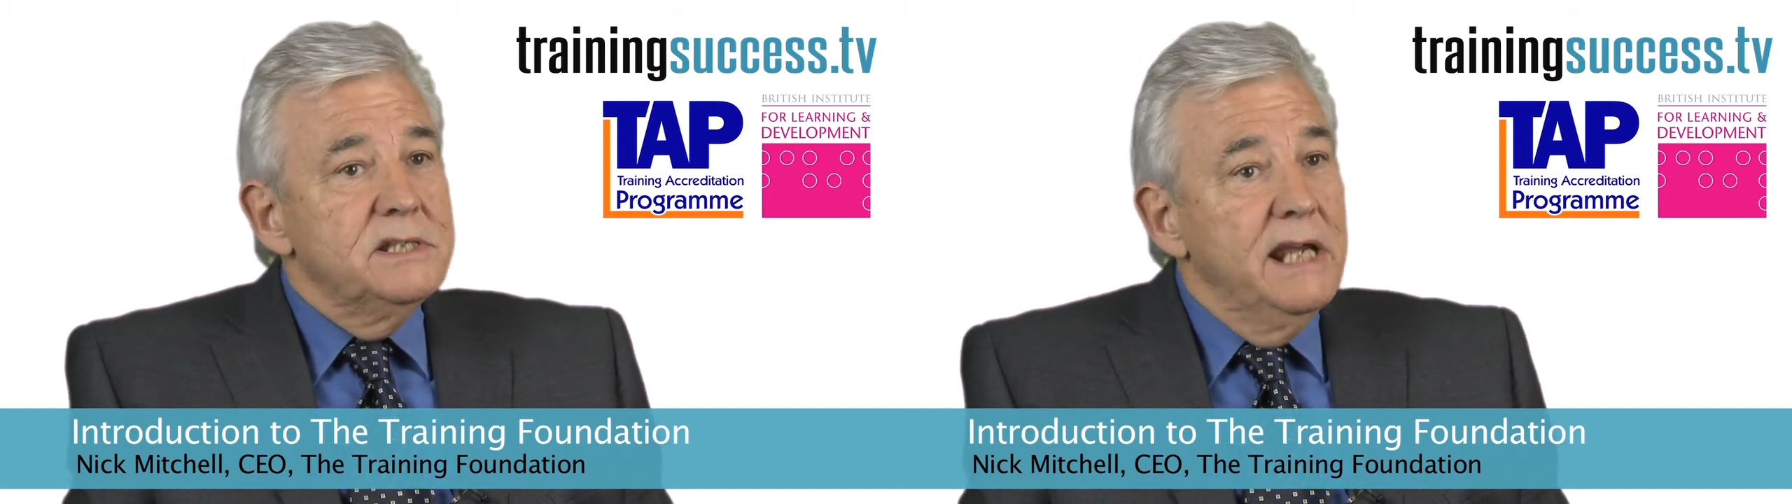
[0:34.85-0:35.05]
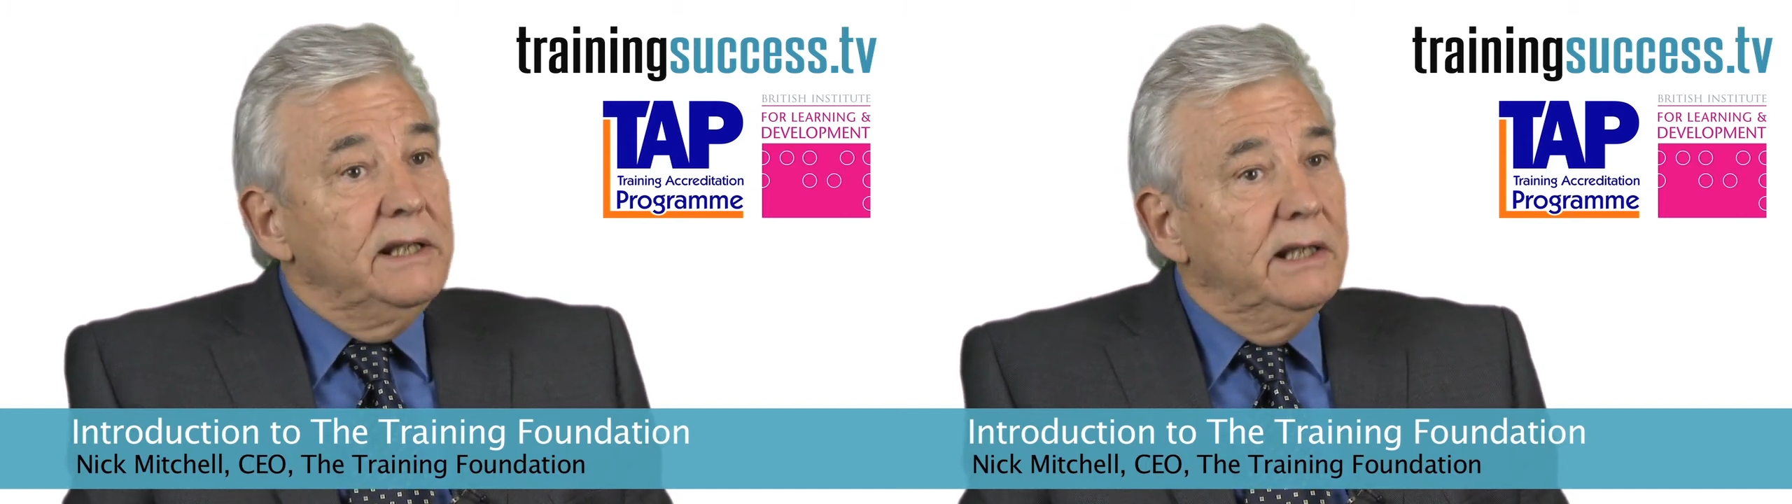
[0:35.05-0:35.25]

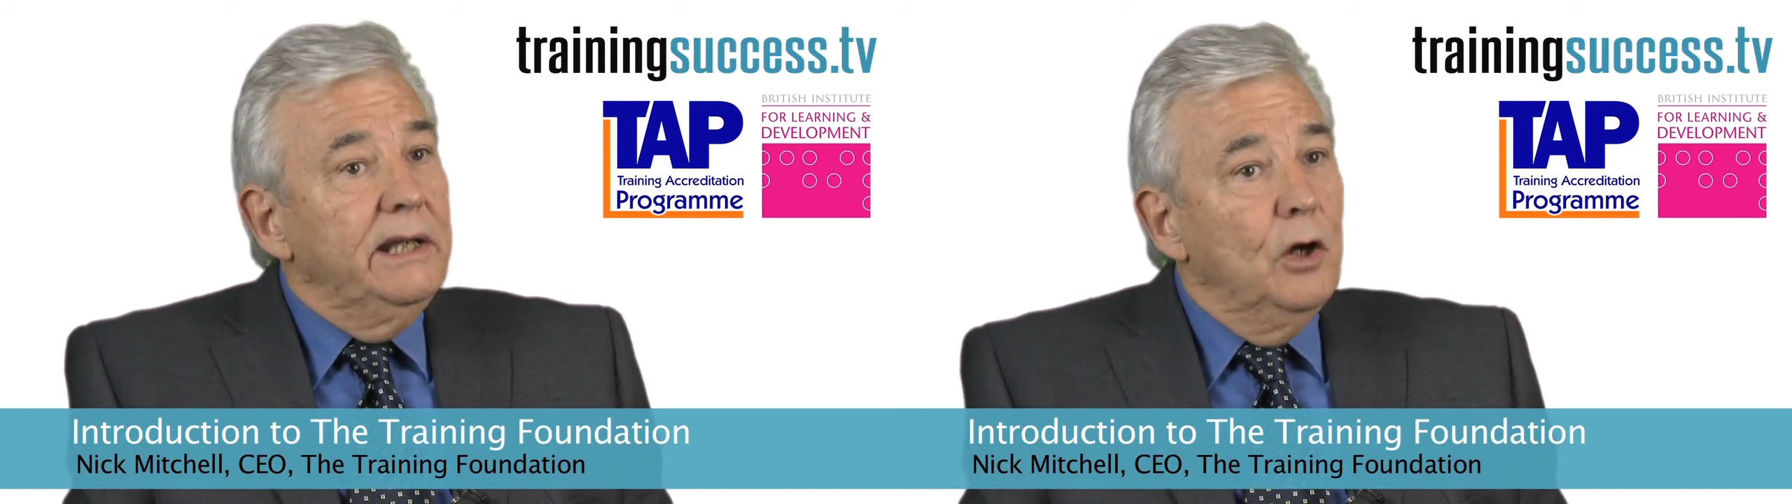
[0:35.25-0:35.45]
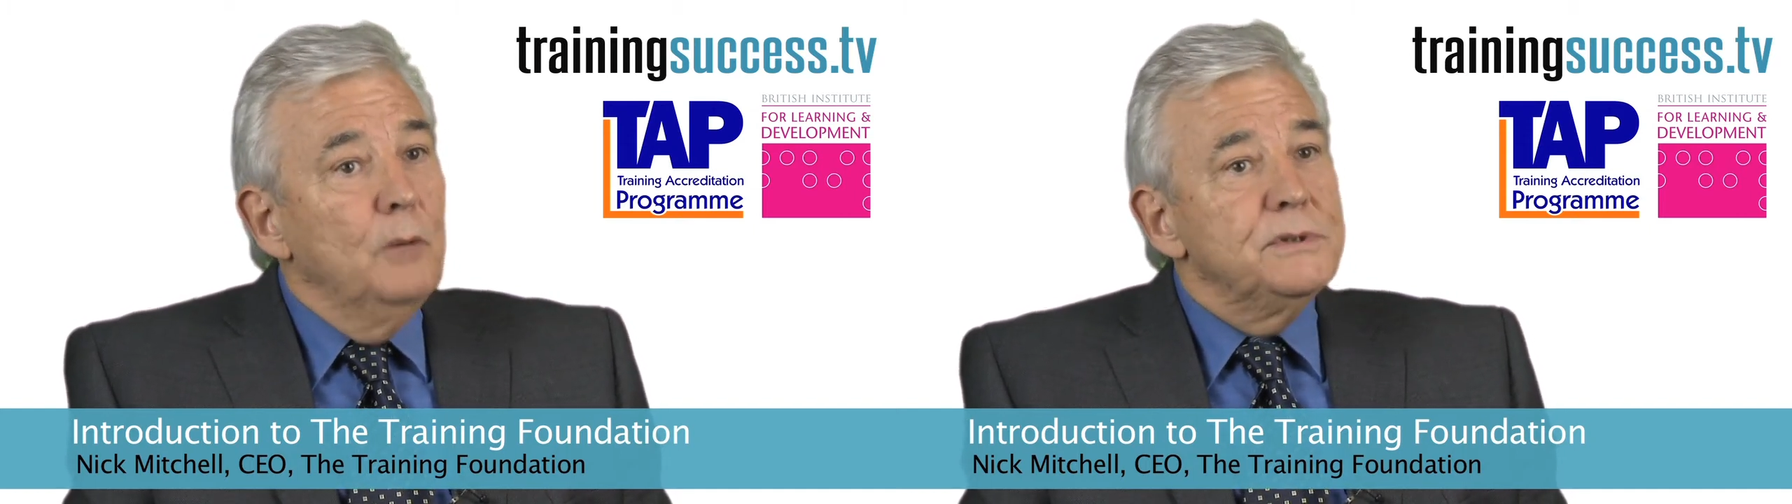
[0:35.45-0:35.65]
technically
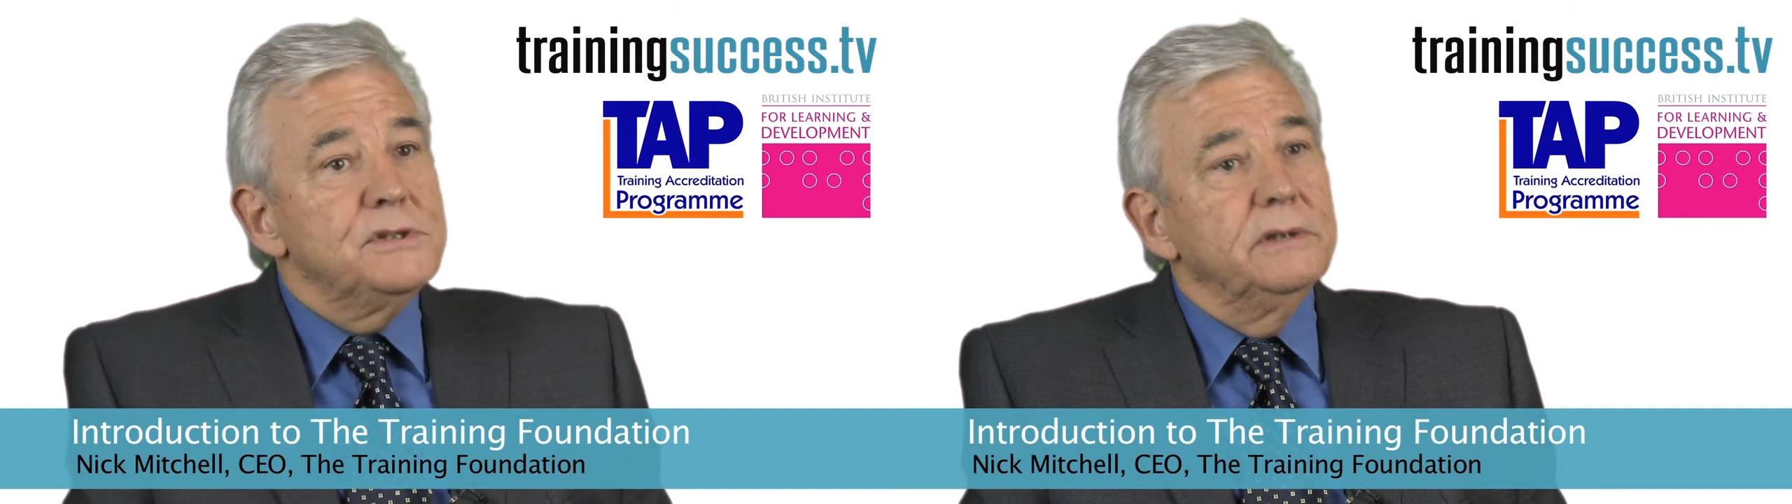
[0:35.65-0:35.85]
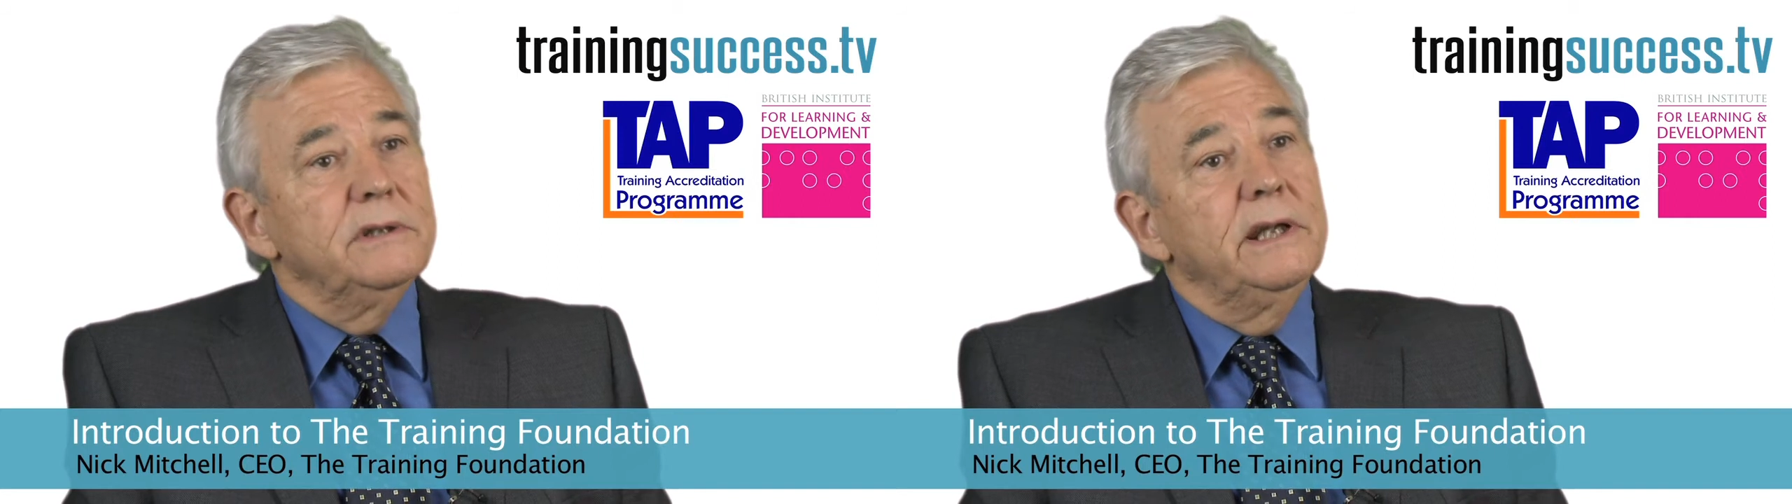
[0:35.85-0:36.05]

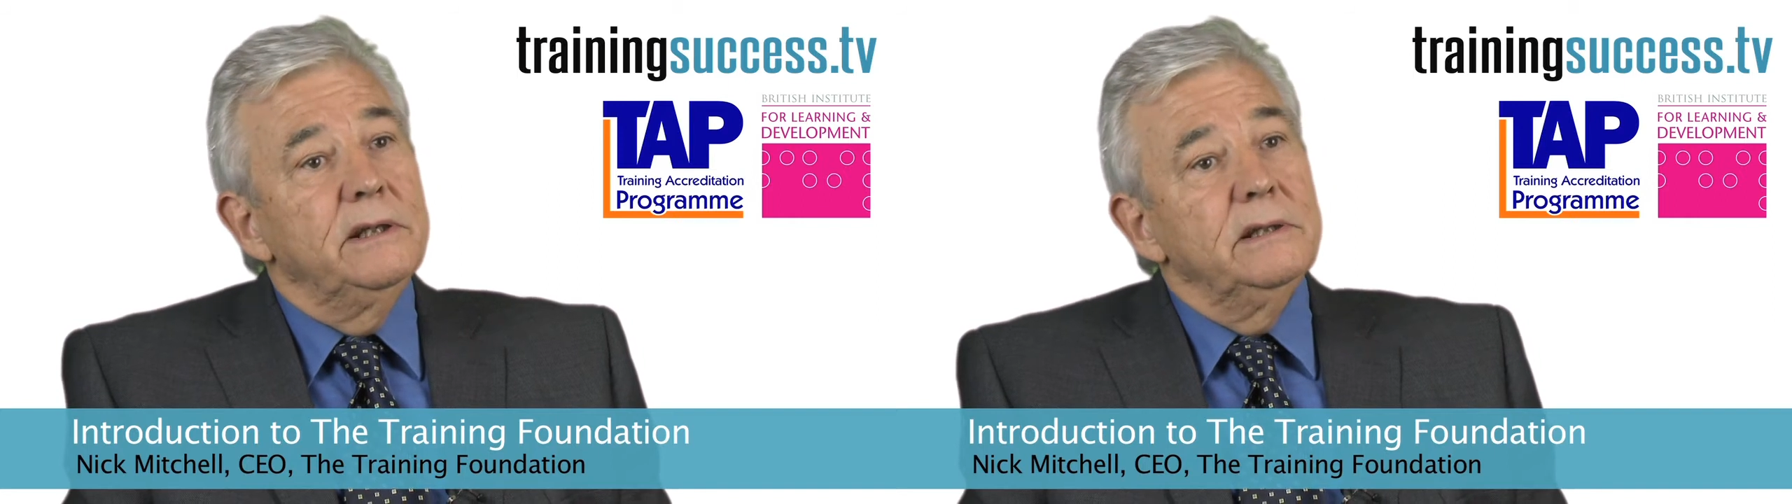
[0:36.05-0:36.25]
competent